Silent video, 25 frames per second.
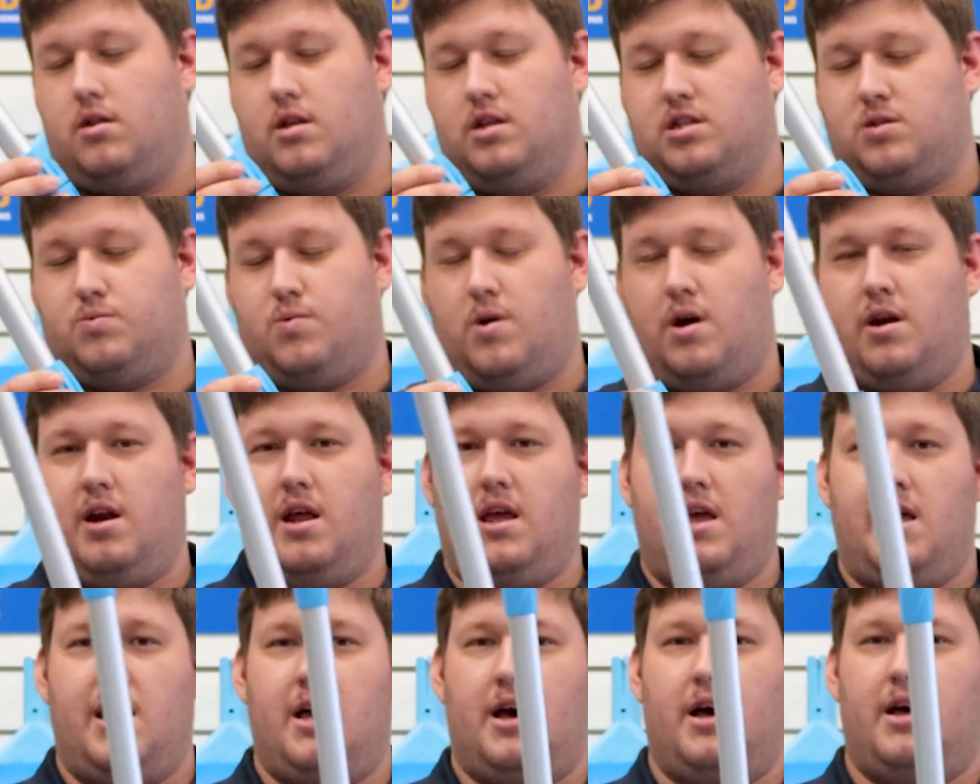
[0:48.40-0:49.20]
This one
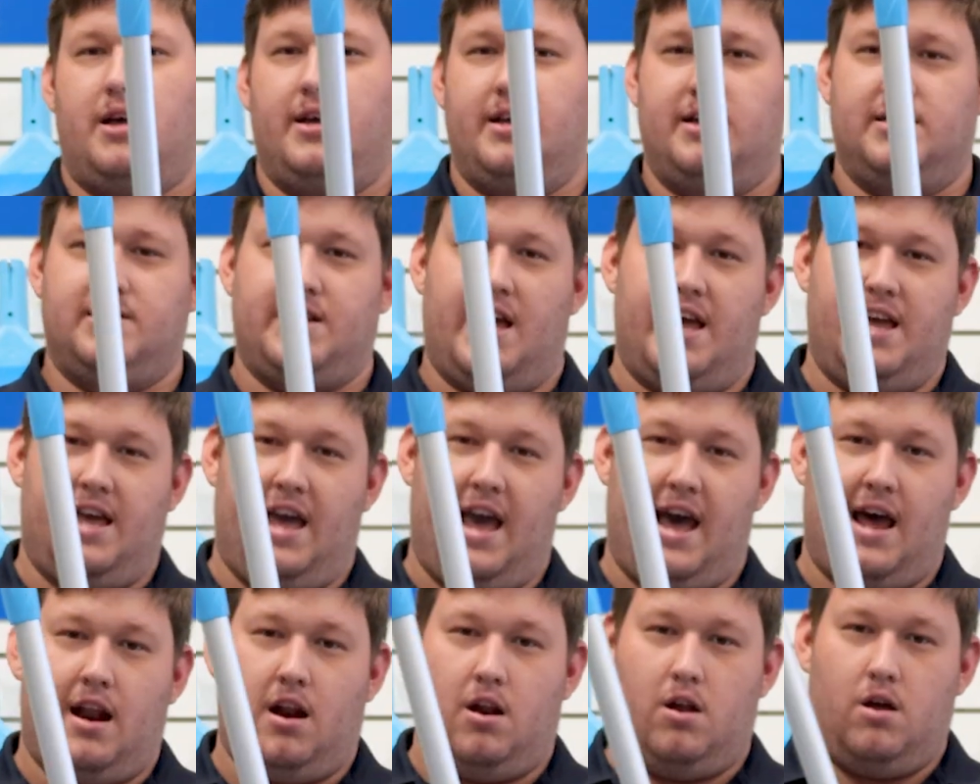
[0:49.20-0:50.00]
here is
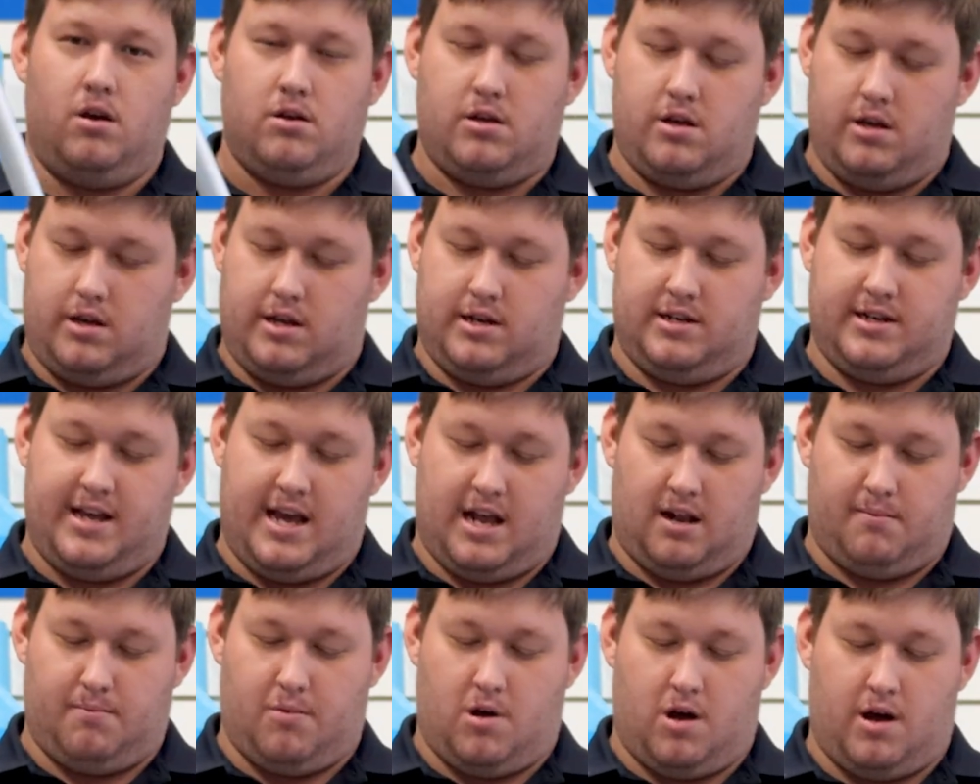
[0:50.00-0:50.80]
a outer lock. You can
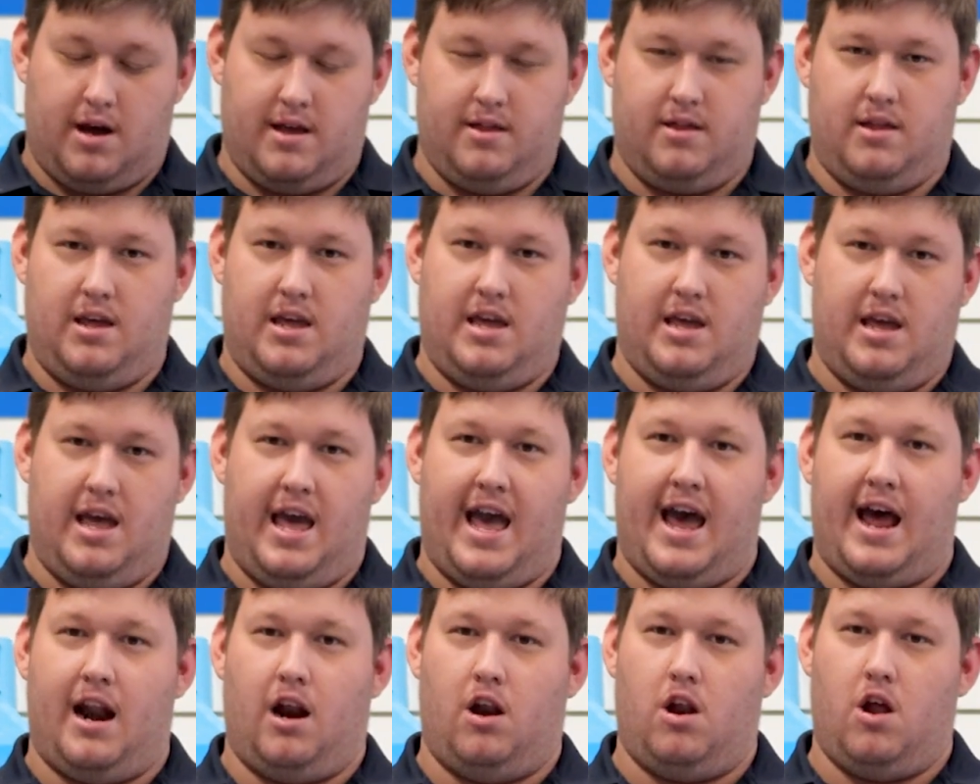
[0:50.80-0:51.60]
tell by the
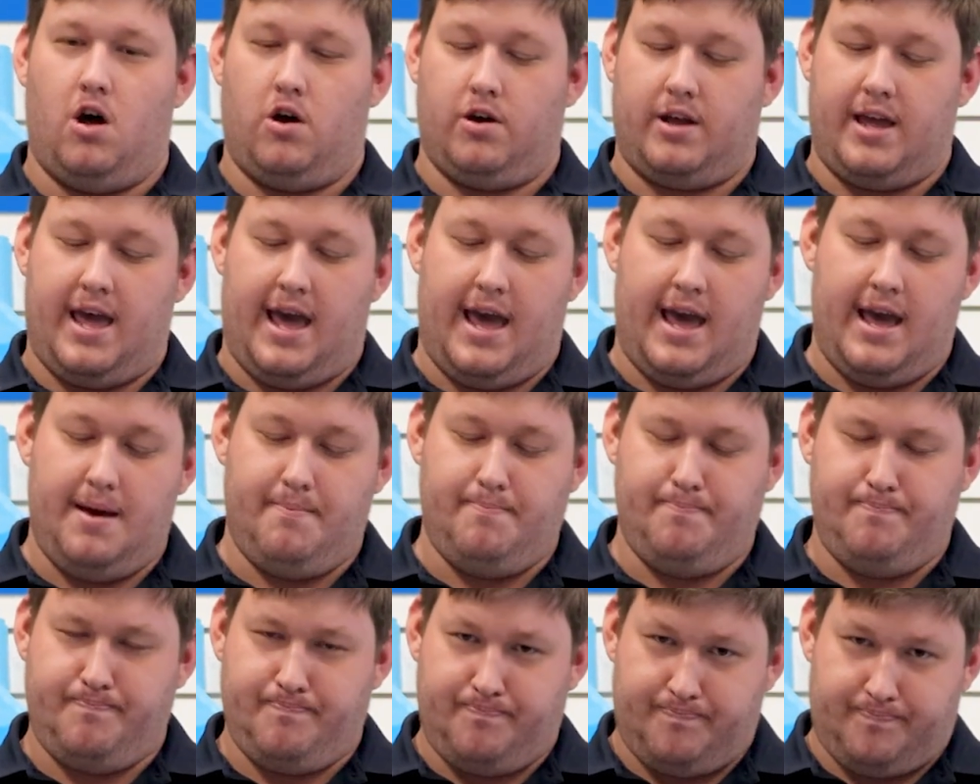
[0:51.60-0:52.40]
outer lock
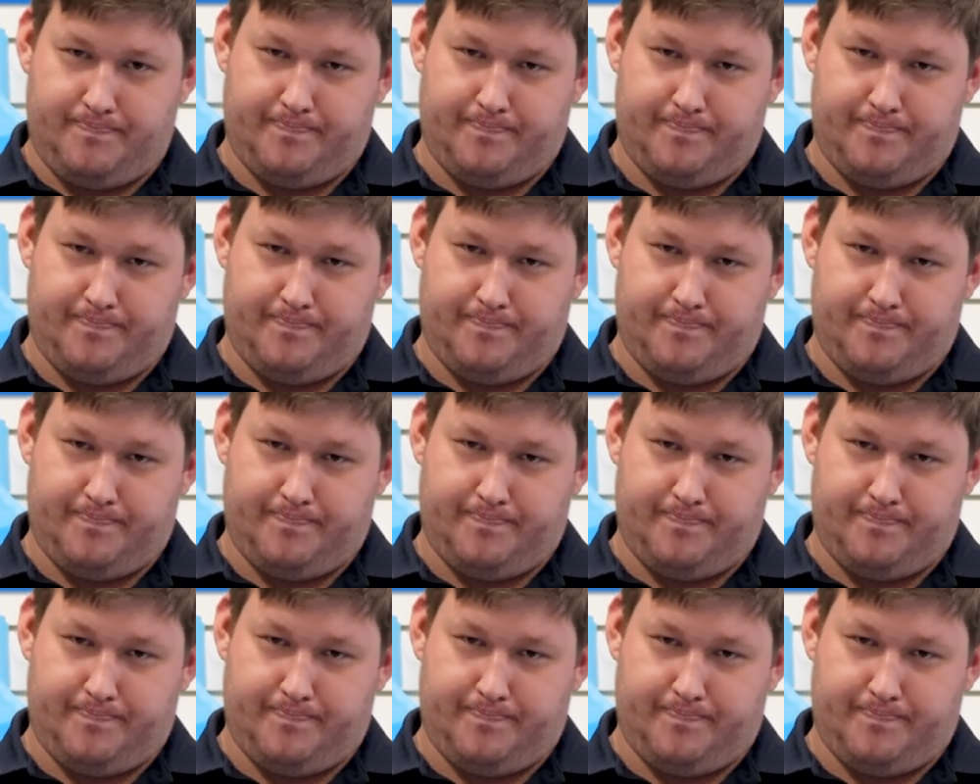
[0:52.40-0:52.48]
cam.